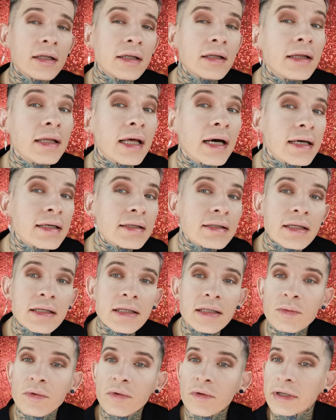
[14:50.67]
nice
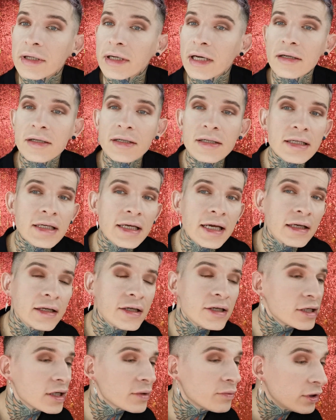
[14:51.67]
and smoothly. Can you see
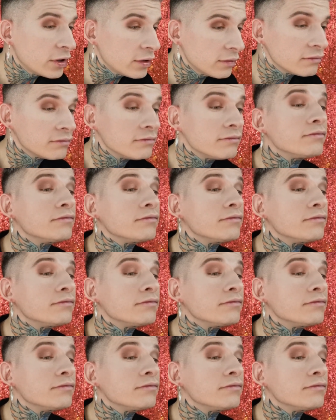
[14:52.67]
any shimmer?